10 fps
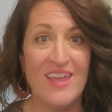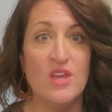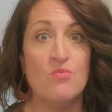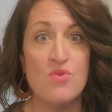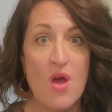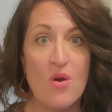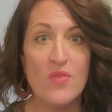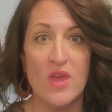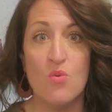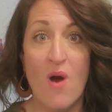You know
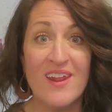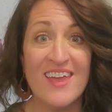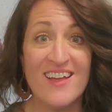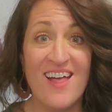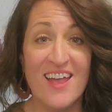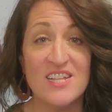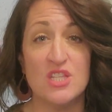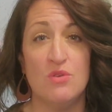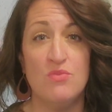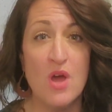that you want to get clients,
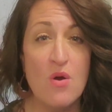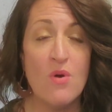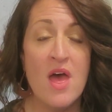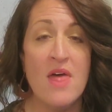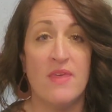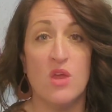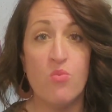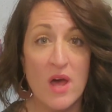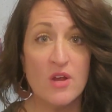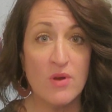you know that you
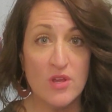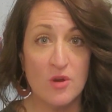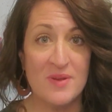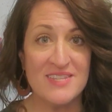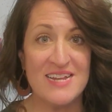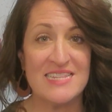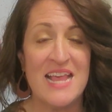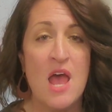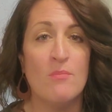want to grow your business,